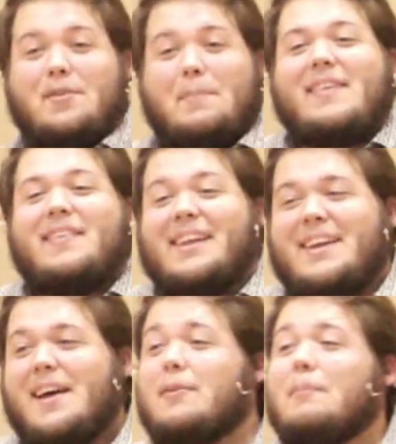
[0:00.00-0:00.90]
he basically
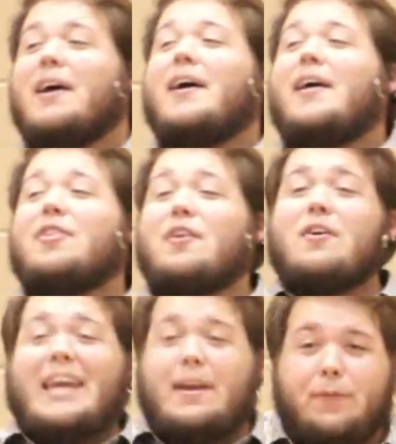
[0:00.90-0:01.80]
tells them, they're
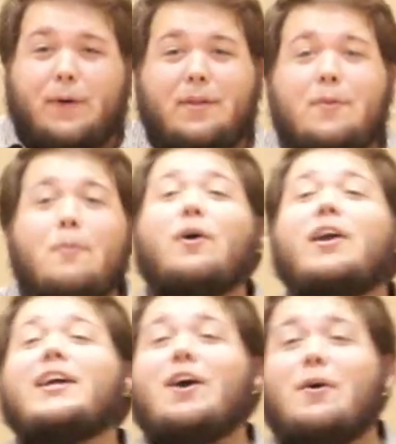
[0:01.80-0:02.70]
evil. We're going to go